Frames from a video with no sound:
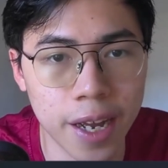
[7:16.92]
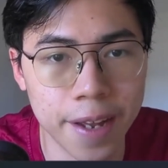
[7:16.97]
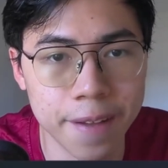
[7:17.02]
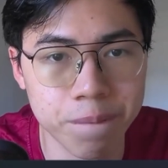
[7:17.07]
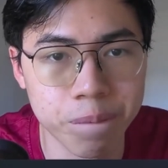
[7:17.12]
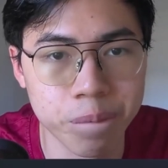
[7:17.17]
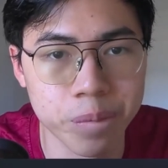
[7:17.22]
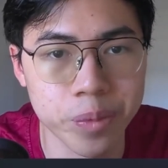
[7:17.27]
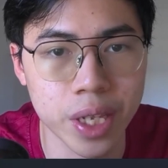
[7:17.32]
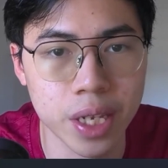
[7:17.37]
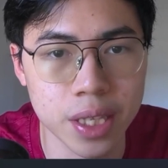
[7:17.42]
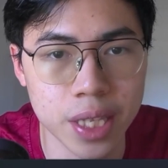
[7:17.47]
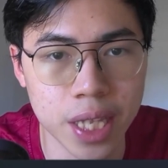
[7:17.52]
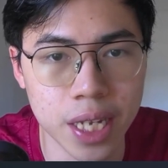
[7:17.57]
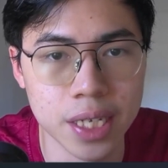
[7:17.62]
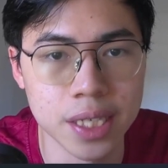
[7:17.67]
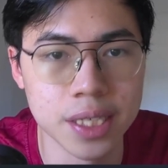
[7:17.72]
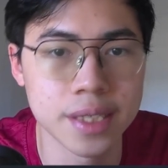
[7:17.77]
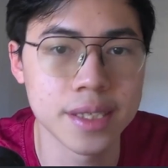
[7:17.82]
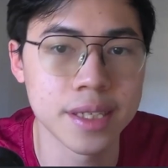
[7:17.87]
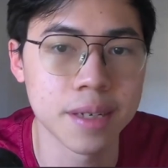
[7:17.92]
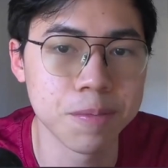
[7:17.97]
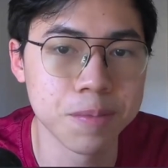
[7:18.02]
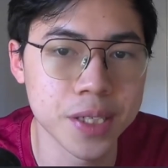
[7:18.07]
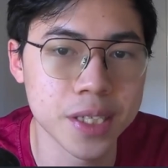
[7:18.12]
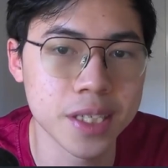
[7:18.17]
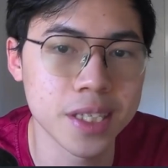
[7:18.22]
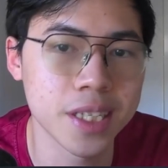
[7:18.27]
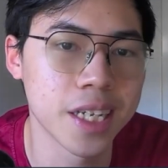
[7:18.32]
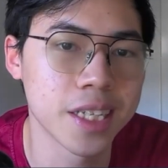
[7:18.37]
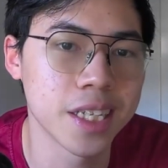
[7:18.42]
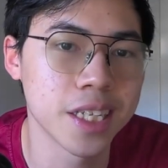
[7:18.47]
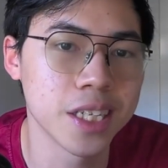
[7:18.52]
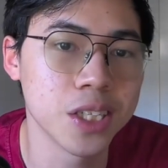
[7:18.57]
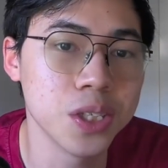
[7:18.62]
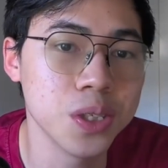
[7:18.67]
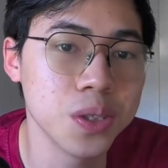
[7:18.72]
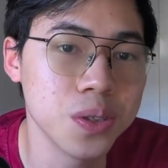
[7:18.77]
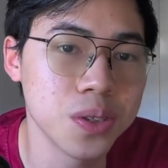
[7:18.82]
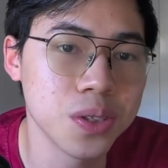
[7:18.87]
And that is something that they
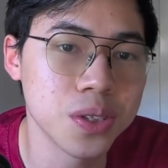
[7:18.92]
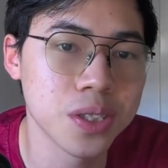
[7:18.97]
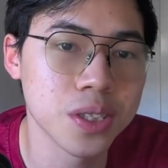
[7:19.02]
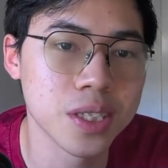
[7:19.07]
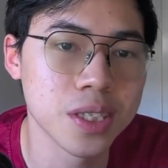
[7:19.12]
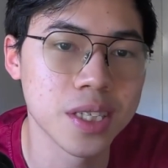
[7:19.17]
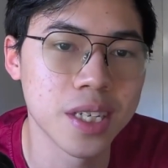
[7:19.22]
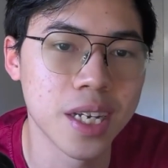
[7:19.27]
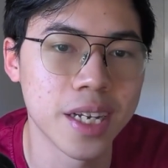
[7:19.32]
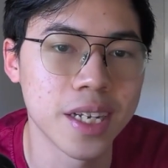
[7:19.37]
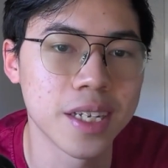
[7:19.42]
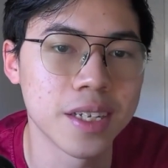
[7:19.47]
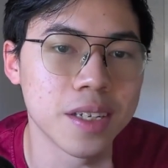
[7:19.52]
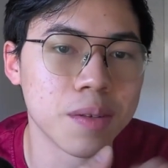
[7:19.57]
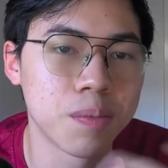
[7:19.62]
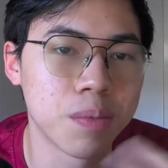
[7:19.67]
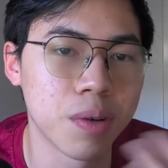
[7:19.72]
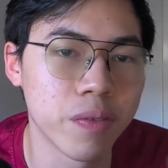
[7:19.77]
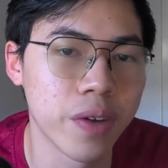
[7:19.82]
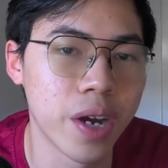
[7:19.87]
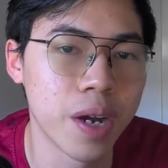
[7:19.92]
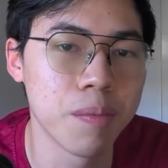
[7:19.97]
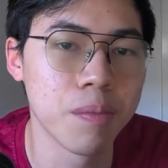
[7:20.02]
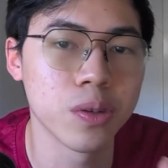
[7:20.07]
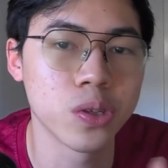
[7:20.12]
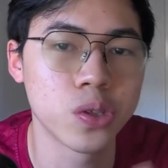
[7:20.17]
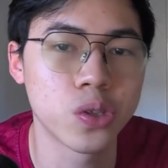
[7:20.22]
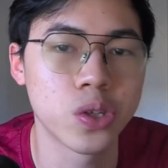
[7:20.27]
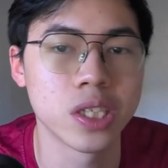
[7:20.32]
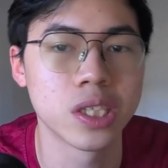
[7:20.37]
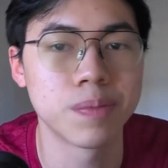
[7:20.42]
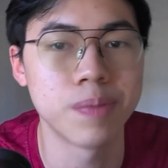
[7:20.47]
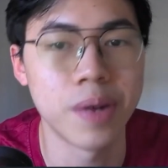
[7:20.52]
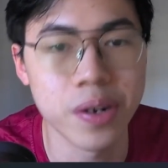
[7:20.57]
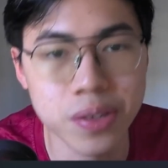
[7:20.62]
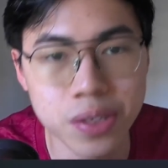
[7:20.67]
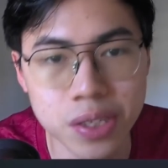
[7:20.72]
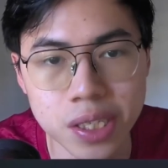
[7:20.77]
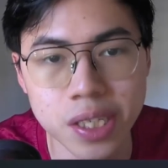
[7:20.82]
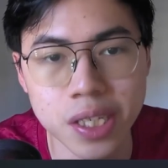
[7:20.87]
use and provide more
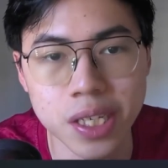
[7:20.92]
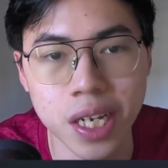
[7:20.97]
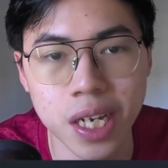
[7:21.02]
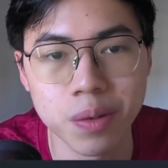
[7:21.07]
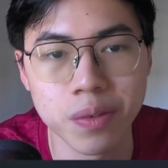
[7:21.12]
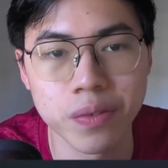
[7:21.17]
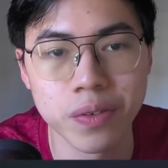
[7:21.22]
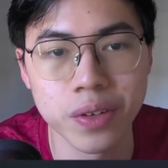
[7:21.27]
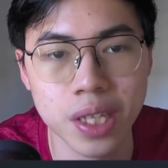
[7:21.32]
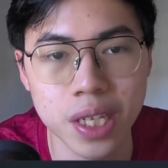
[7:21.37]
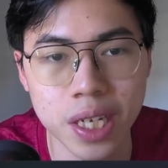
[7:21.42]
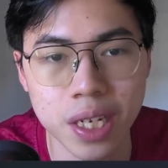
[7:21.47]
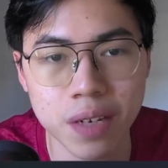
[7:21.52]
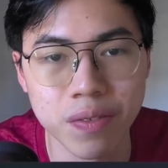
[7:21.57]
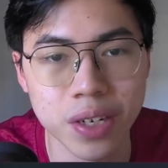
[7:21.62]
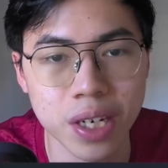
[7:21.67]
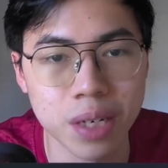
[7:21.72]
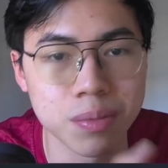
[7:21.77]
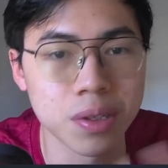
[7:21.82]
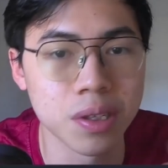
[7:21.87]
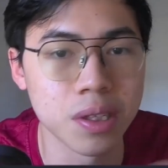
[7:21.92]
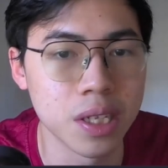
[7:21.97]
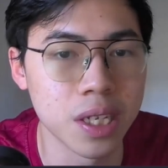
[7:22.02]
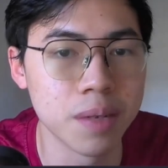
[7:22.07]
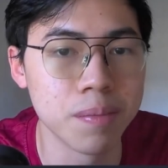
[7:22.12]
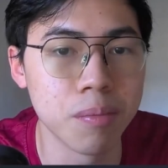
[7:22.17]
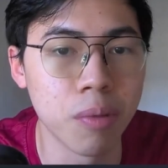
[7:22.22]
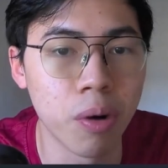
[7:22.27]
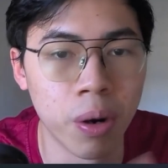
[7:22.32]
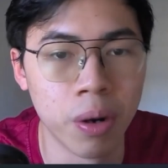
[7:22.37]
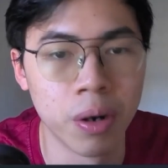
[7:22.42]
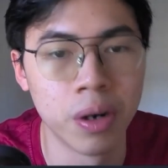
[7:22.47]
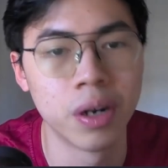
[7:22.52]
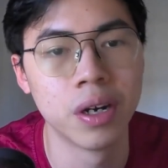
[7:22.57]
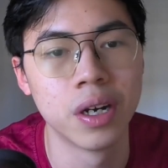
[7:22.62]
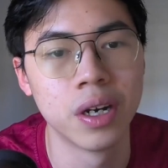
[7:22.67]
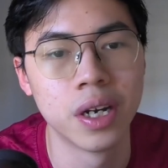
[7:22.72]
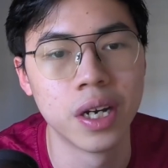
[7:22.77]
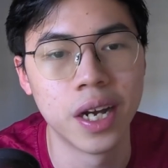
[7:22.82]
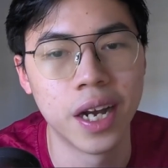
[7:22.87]
transparency again with a link for them to learn more.
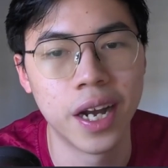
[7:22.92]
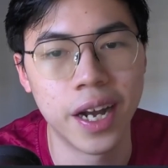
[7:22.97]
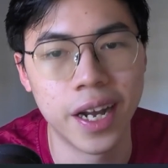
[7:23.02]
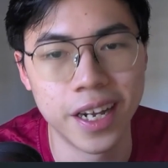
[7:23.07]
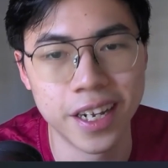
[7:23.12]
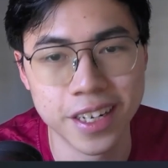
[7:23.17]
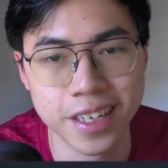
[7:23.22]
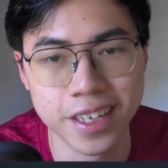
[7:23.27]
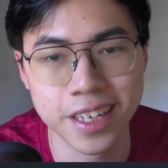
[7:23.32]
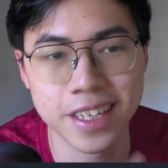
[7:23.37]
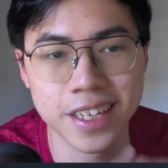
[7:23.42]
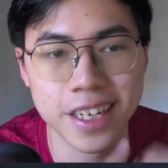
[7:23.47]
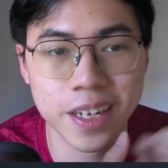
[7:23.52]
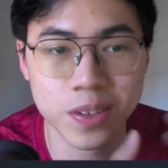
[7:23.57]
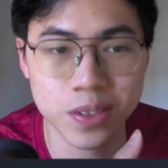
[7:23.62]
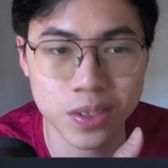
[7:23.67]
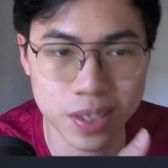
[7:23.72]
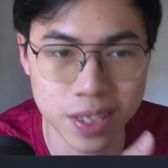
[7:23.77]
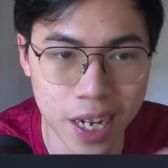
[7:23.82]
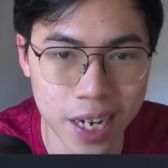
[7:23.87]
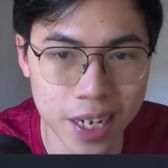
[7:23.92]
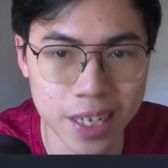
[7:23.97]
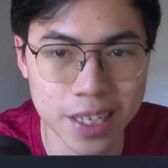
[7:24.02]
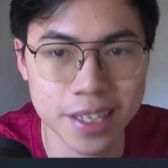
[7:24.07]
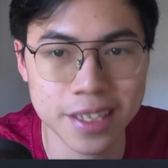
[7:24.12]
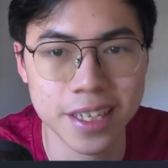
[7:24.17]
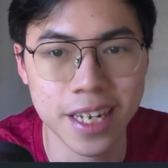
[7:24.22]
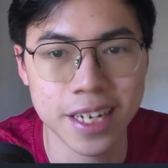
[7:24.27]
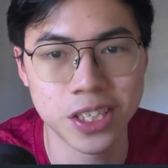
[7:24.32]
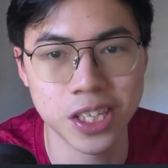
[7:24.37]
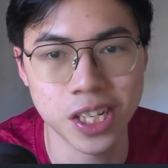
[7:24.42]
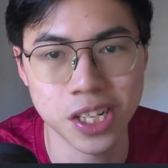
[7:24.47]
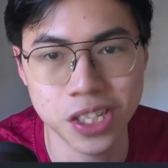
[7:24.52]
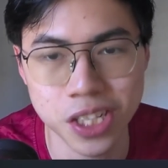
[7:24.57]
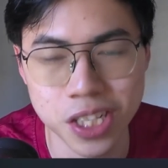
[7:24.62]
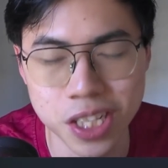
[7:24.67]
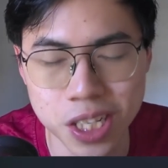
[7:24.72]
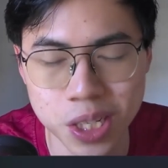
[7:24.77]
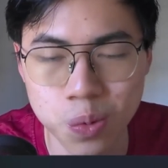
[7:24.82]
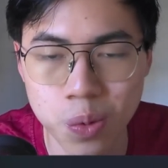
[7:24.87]
And then they also target
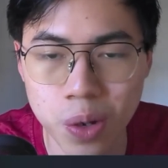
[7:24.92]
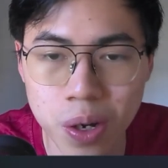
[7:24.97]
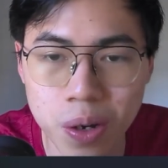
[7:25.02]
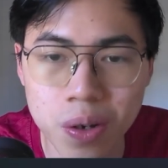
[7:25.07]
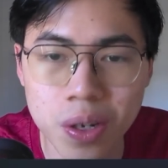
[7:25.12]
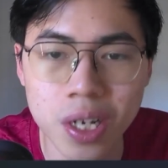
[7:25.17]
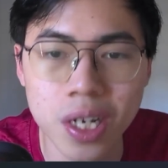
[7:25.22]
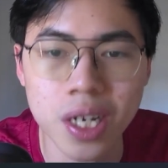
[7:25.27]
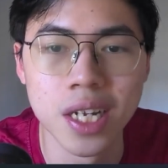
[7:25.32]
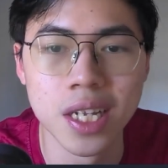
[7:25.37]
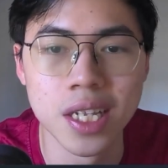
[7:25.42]
digestion as well.